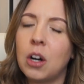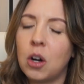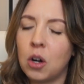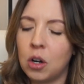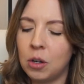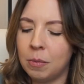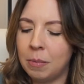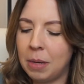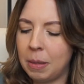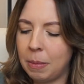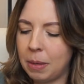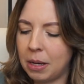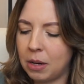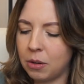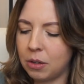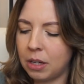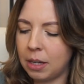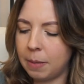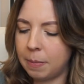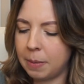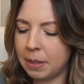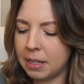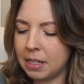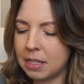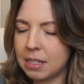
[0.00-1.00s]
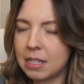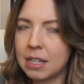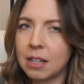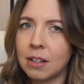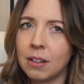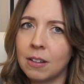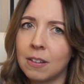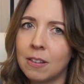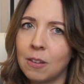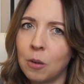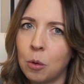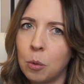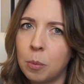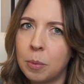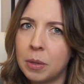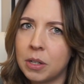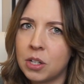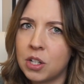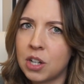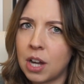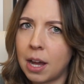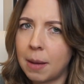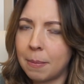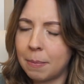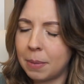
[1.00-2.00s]
or maybe I'll keep it until the Open
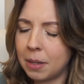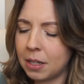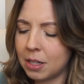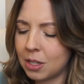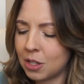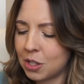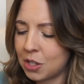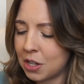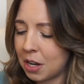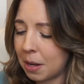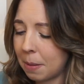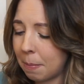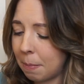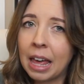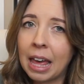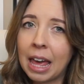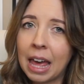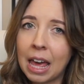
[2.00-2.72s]
Championship.